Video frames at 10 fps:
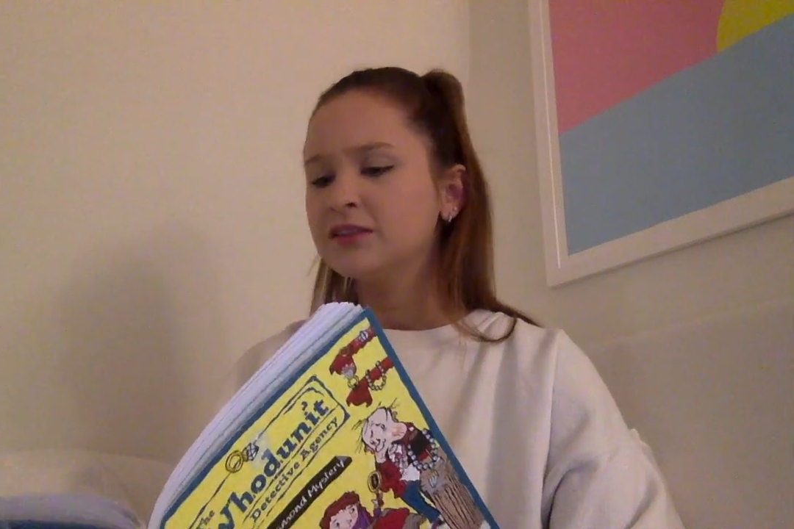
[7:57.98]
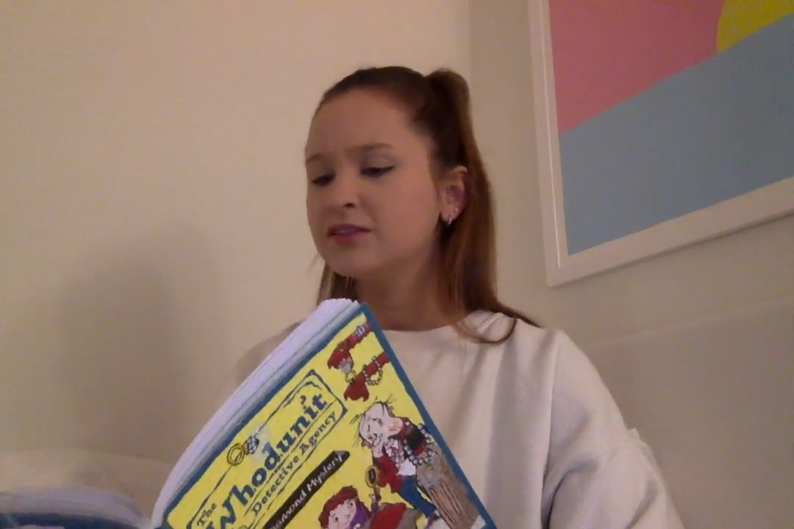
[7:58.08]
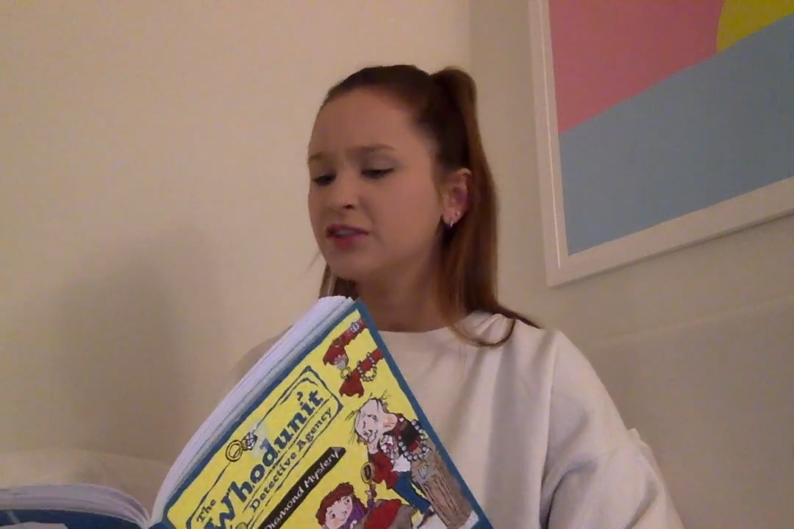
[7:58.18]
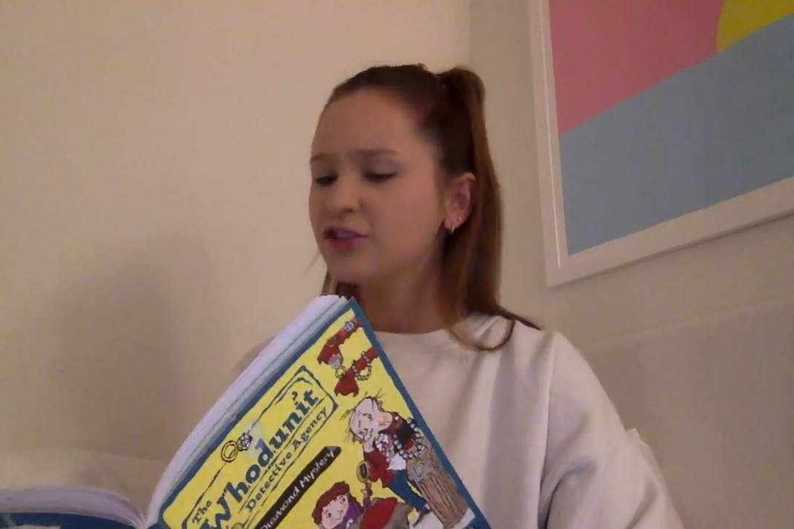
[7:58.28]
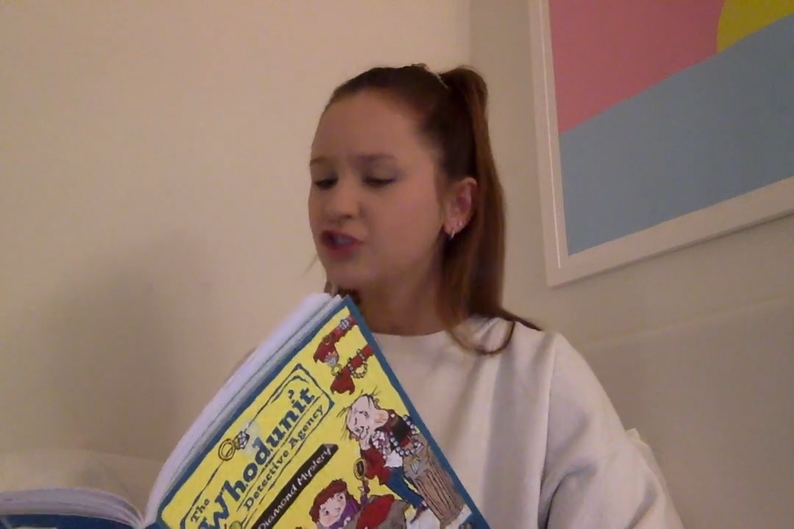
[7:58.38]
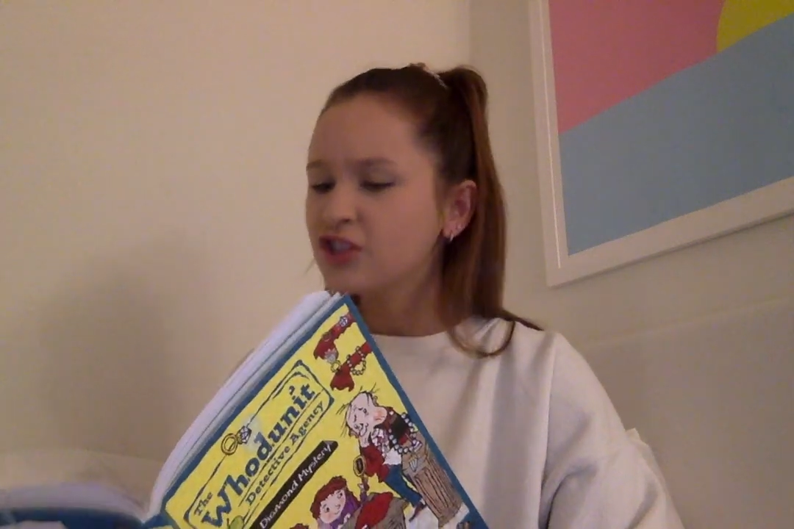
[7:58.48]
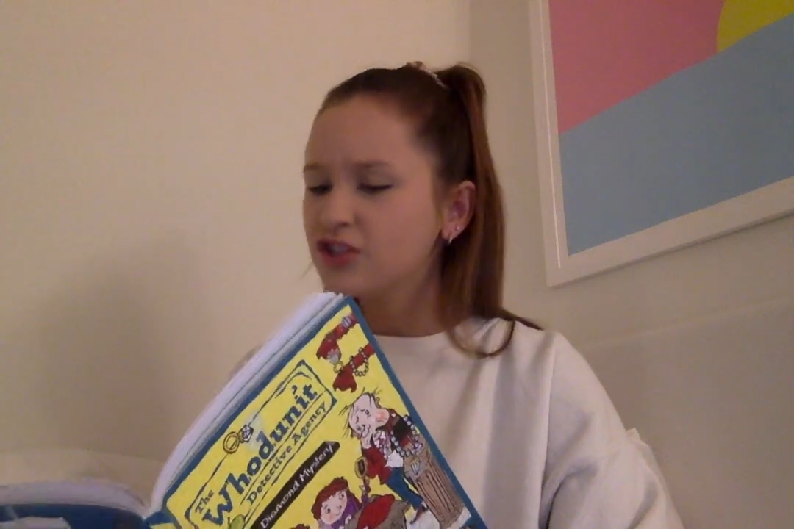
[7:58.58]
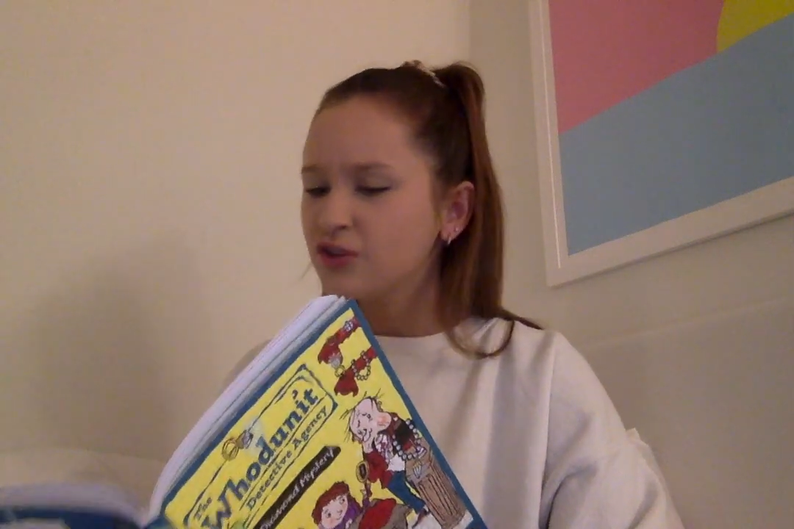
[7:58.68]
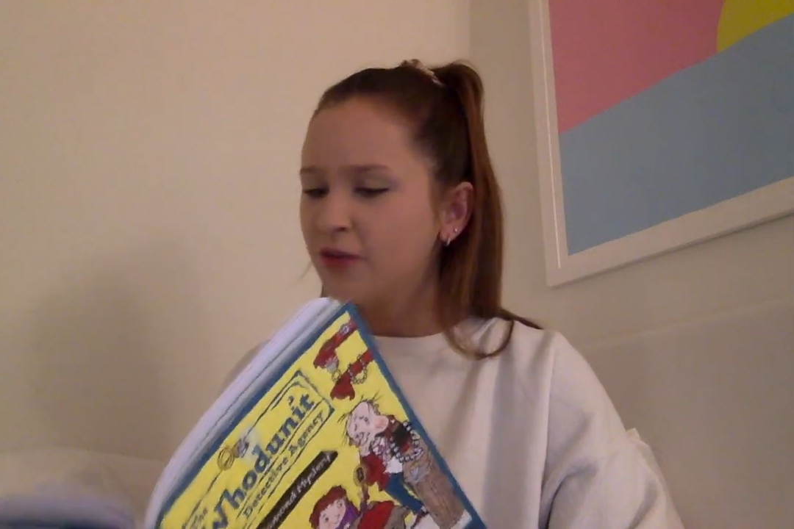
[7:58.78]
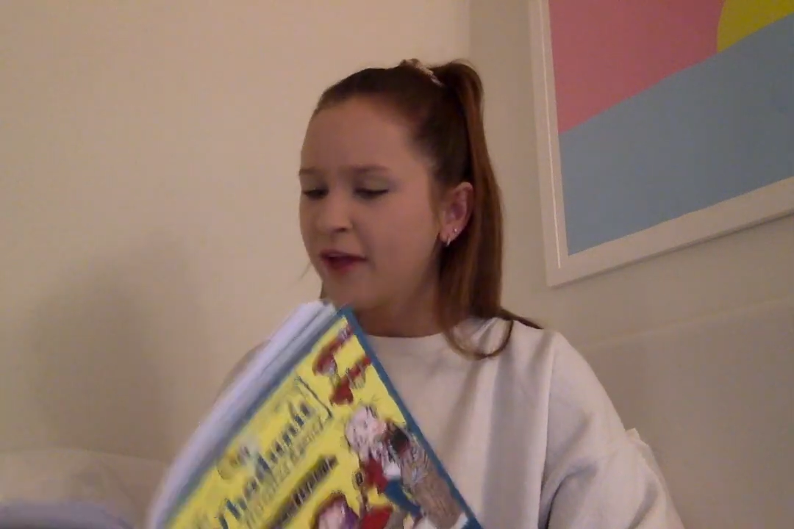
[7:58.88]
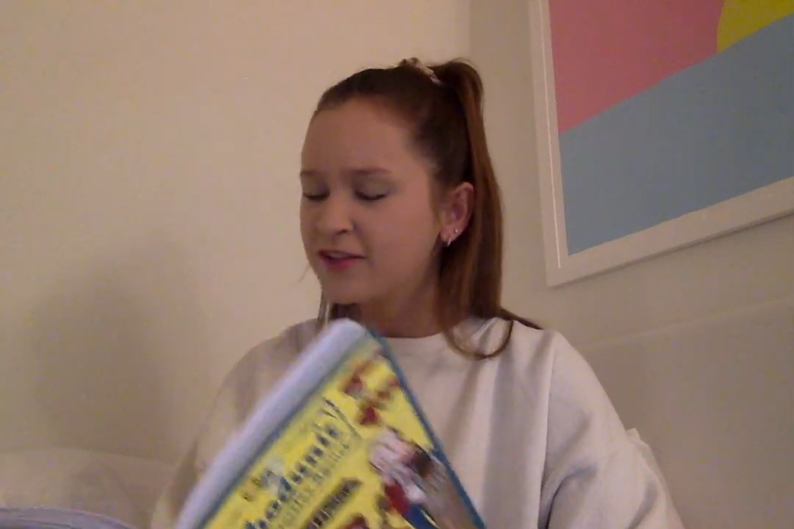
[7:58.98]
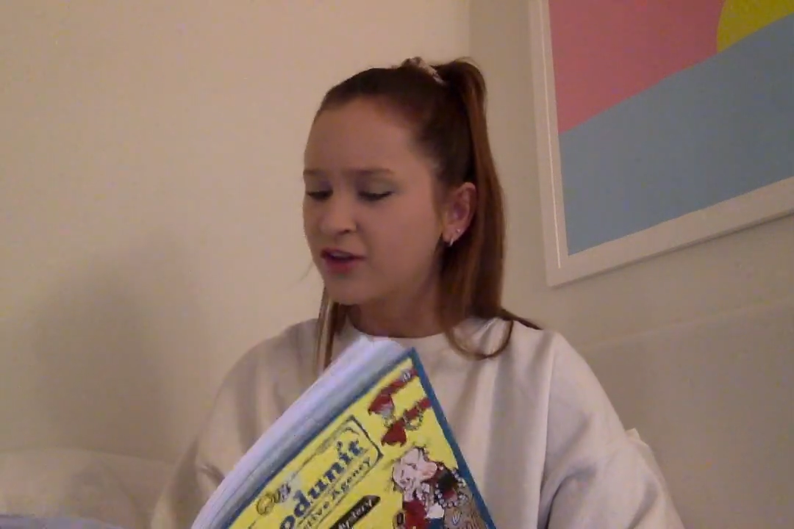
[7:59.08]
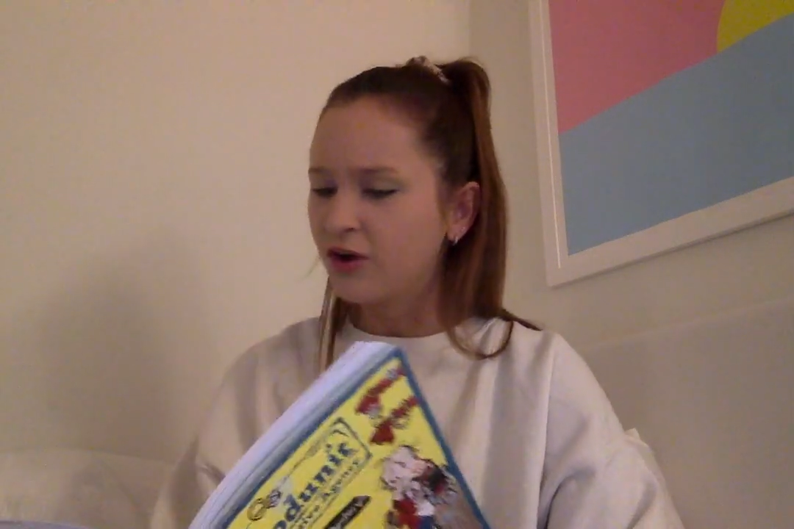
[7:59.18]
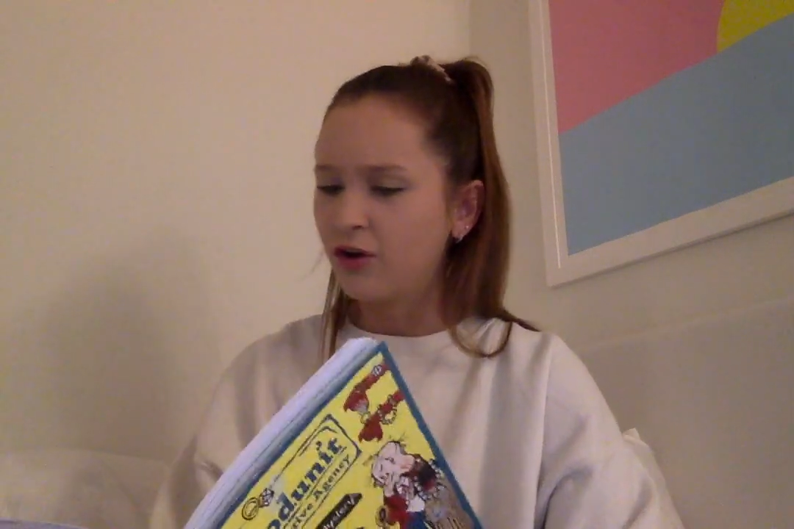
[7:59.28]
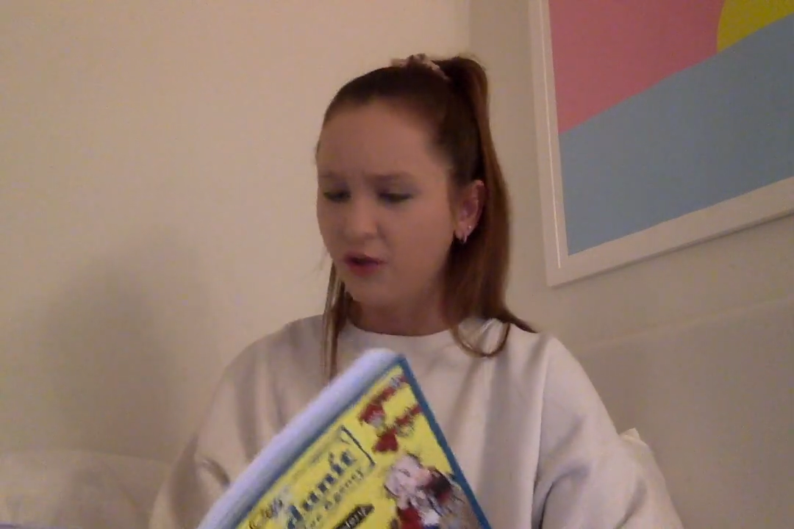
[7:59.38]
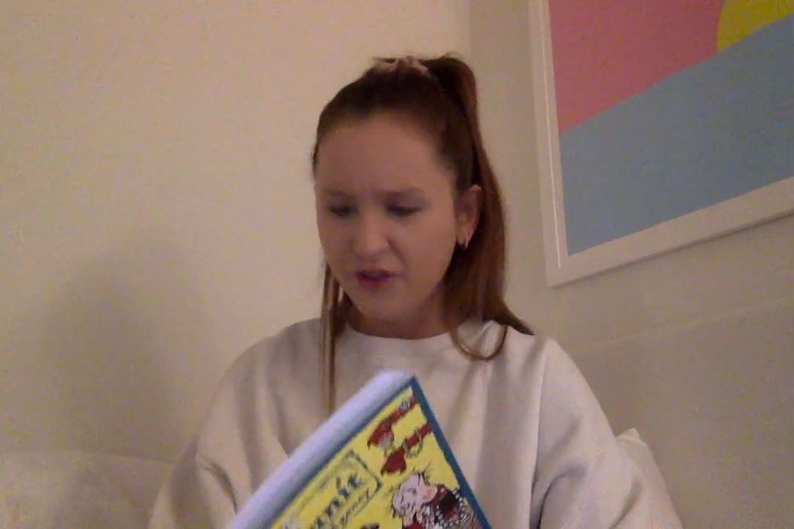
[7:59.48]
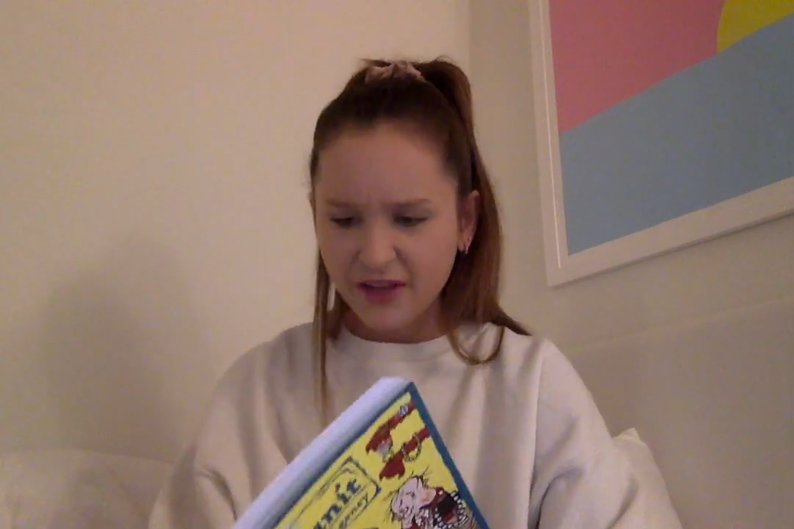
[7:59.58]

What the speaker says: Does she do that to all the